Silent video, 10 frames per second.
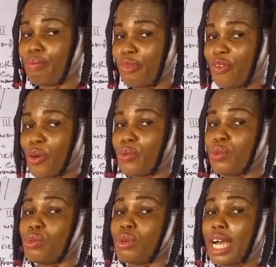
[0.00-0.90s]
before
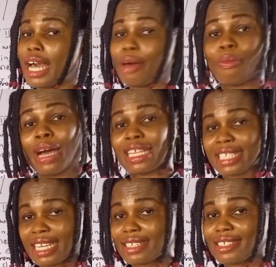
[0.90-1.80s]
we
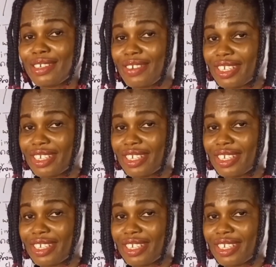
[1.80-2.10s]
attempt the